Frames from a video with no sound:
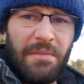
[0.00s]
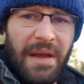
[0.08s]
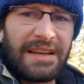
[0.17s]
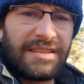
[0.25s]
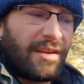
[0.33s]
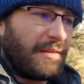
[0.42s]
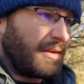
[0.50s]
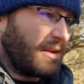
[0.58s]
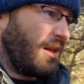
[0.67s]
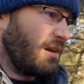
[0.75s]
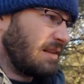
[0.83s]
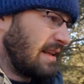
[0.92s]
New Mexico for
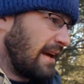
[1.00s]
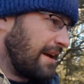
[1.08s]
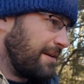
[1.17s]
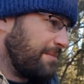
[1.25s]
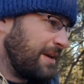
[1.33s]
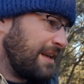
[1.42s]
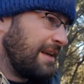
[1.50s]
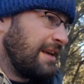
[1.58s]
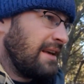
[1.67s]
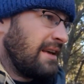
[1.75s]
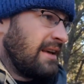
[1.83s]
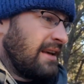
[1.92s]
a long time.
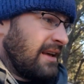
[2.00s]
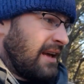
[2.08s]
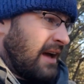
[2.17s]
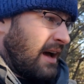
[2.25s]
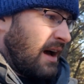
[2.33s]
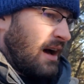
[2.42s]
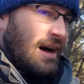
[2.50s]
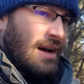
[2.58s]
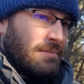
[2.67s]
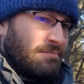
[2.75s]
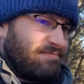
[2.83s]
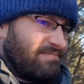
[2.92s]

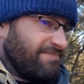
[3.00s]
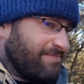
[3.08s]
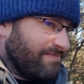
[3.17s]
I'm